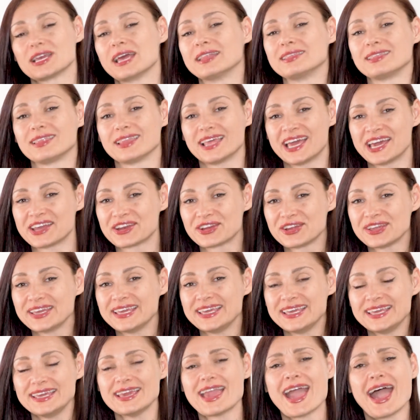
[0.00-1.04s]
and letter
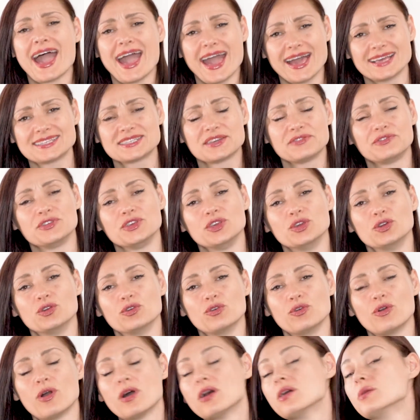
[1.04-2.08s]
E has a
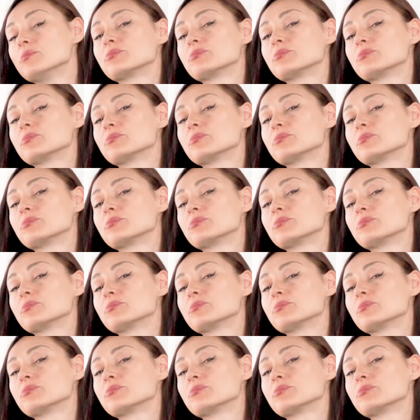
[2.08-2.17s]
few